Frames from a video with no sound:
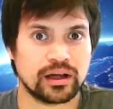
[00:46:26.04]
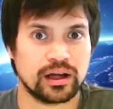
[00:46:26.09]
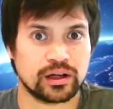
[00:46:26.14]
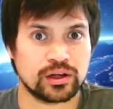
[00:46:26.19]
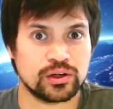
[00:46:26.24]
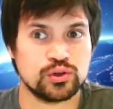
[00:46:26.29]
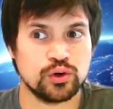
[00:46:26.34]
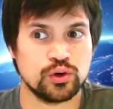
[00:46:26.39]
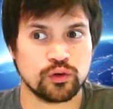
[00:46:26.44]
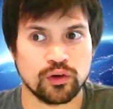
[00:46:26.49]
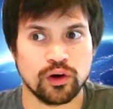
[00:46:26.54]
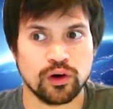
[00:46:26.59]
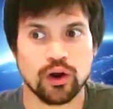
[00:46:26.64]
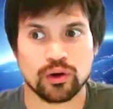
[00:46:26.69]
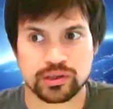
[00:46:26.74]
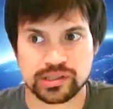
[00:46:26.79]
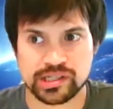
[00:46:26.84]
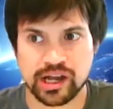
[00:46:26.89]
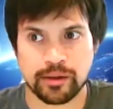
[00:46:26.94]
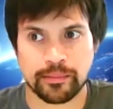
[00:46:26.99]
could talk for a
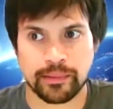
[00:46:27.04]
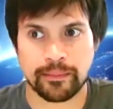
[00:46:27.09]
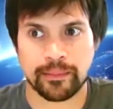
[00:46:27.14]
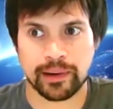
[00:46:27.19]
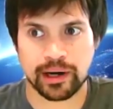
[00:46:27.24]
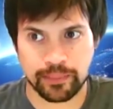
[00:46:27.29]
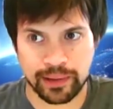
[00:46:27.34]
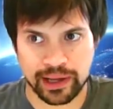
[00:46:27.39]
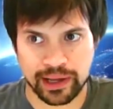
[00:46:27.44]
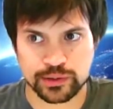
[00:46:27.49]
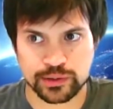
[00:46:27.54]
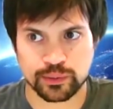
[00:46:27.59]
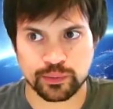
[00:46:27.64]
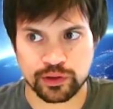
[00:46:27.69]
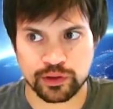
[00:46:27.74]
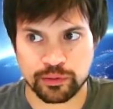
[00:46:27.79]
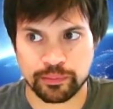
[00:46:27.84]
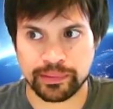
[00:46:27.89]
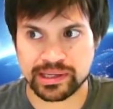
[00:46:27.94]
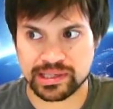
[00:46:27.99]
long time about money management
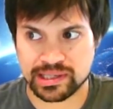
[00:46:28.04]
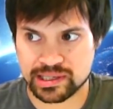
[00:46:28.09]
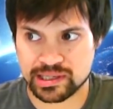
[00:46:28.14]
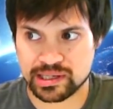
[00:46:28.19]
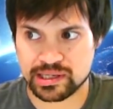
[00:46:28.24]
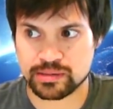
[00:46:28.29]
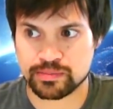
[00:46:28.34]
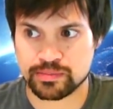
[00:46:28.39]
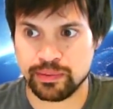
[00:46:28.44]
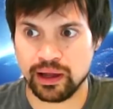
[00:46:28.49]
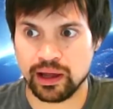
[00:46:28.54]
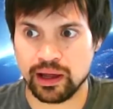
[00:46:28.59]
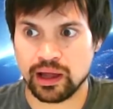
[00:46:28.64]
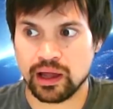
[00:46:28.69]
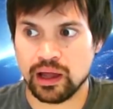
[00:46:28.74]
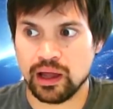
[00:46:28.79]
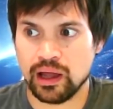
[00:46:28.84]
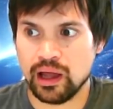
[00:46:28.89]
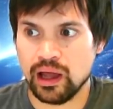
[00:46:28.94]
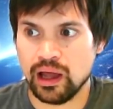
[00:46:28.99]
with the businesses, but
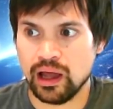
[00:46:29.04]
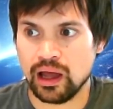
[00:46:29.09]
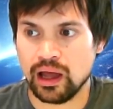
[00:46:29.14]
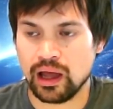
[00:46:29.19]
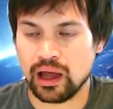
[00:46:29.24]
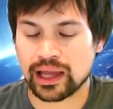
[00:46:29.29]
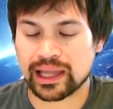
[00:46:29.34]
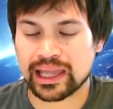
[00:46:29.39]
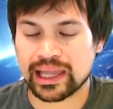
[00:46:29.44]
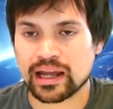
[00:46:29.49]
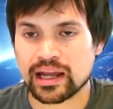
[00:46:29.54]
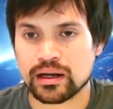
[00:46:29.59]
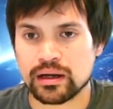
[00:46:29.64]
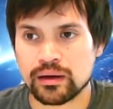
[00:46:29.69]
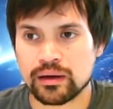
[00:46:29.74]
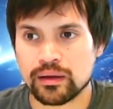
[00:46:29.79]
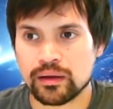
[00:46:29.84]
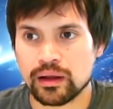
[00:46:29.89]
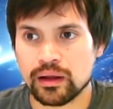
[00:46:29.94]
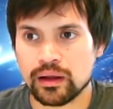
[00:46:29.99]
uh, again,
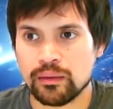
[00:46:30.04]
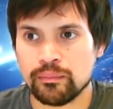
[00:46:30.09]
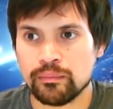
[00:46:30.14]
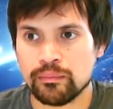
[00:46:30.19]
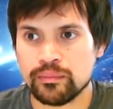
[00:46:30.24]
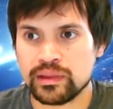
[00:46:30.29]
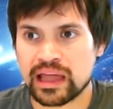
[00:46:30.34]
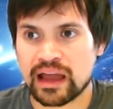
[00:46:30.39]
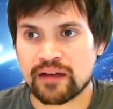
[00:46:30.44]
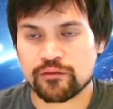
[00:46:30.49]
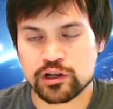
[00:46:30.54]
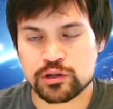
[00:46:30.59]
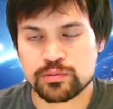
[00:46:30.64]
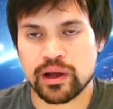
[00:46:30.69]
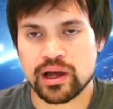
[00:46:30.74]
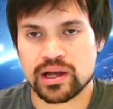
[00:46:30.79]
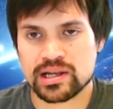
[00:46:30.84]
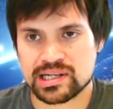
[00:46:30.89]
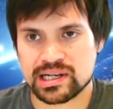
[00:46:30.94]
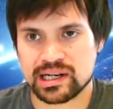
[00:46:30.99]
the average
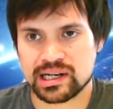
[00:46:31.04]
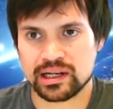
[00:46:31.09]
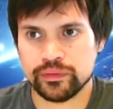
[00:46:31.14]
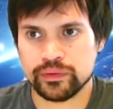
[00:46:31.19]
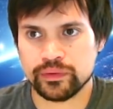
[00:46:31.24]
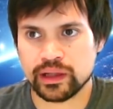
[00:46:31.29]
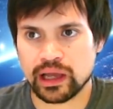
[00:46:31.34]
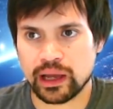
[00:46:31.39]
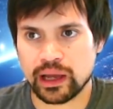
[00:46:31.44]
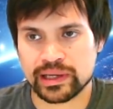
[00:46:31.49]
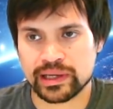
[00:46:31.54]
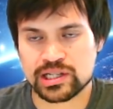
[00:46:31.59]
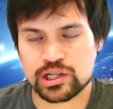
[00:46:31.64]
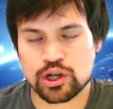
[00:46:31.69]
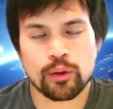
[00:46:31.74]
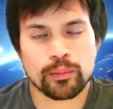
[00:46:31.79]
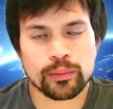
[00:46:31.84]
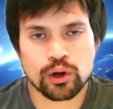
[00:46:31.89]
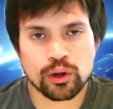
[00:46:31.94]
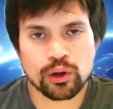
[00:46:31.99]
person mm. I mean, it's
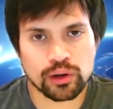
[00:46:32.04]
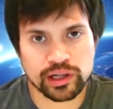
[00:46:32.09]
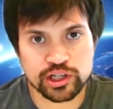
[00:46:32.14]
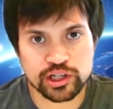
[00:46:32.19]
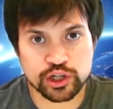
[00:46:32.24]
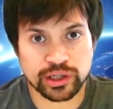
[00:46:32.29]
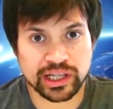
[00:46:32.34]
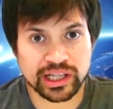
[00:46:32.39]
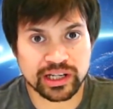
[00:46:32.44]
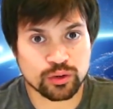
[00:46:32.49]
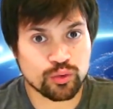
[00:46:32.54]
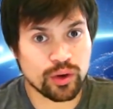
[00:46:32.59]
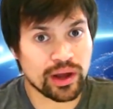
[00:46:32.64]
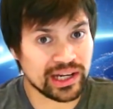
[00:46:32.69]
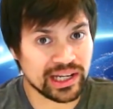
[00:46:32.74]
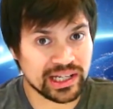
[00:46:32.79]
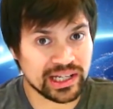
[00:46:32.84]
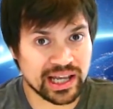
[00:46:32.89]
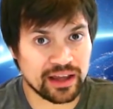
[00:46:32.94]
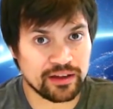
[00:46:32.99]
common knowledge you need a
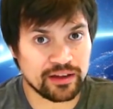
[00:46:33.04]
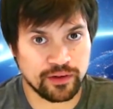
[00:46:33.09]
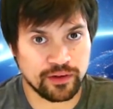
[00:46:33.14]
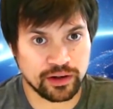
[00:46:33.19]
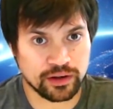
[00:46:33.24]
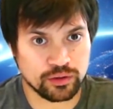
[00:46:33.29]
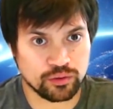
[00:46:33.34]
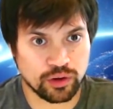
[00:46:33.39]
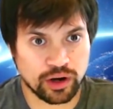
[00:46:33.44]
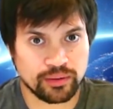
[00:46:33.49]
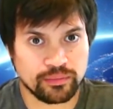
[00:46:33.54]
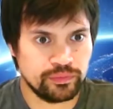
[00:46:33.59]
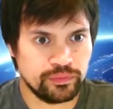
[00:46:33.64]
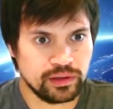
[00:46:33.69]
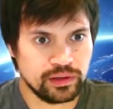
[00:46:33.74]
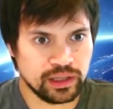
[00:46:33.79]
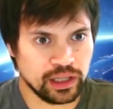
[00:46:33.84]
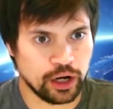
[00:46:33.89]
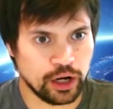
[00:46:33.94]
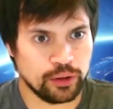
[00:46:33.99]
rainy day fund, right?
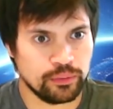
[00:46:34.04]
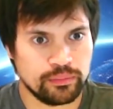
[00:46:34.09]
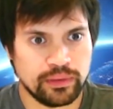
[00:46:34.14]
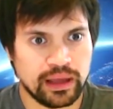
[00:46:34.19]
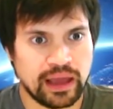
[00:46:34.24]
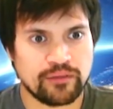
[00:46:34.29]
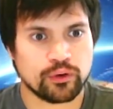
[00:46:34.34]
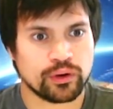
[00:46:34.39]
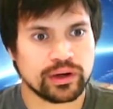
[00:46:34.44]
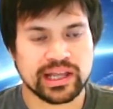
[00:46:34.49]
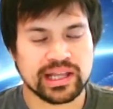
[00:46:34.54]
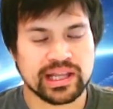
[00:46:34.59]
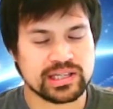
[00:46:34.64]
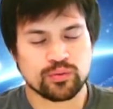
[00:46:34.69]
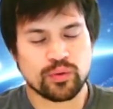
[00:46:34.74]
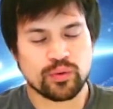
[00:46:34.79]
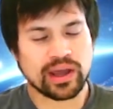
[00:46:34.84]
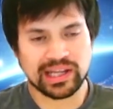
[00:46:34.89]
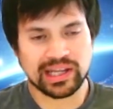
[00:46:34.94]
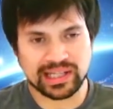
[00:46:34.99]
You know, everyone needs a
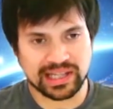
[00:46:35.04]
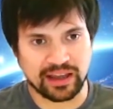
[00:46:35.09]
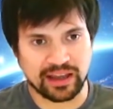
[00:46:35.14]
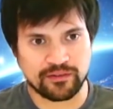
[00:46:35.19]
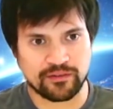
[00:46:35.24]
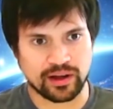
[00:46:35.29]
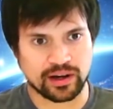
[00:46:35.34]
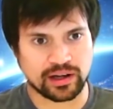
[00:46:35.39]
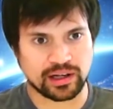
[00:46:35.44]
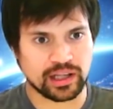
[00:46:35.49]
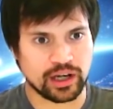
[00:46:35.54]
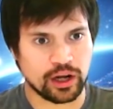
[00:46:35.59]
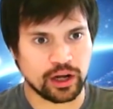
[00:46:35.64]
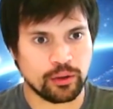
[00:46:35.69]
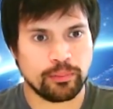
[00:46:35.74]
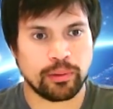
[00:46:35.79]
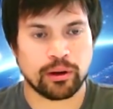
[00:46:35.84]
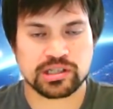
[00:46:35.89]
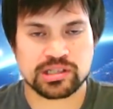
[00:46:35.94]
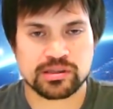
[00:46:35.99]
rainy day fund, you know, a
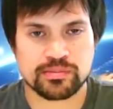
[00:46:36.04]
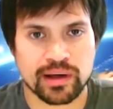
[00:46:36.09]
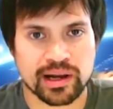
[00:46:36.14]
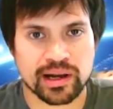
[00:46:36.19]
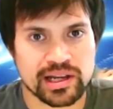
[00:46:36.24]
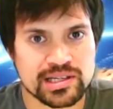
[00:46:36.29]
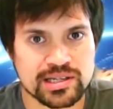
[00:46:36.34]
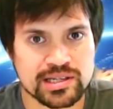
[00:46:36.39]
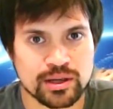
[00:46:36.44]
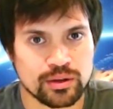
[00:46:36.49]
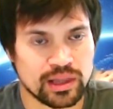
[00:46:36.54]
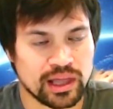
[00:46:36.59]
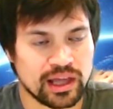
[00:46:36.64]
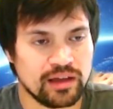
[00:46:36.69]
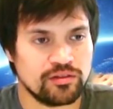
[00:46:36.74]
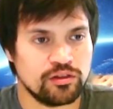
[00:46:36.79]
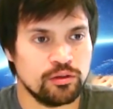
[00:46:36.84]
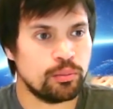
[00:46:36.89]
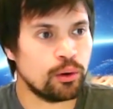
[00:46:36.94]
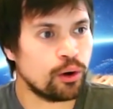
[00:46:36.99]
pot of money so that
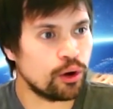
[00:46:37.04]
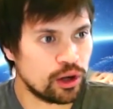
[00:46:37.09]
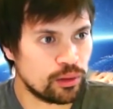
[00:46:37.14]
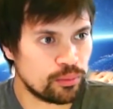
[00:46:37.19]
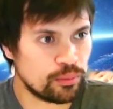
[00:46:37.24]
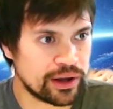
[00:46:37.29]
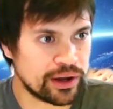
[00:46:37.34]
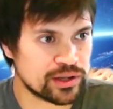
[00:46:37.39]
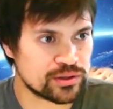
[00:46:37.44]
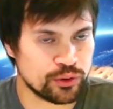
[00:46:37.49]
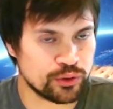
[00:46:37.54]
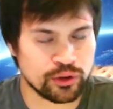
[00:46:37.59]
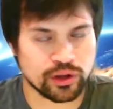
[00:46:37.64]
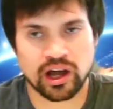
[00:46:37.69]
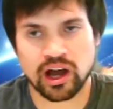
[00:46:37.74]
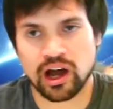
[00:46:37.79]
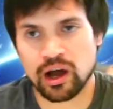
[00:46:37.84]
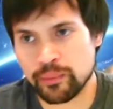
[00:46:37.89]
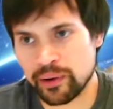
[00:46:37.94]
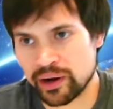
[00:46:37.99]
if the boiler breaks or your
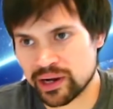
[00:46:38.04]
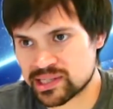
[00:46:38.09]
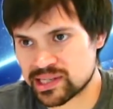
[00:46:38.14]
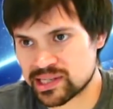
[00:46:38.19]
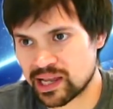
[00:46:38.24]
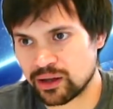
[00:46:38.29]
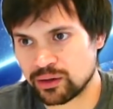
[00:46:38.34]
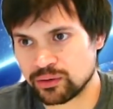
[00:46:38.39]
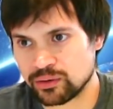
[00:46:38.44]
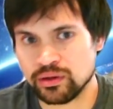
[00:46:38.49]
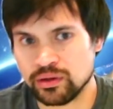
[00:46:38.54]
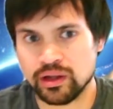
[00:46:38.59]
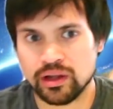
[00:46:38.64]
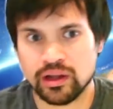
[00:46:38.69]
car breaks down,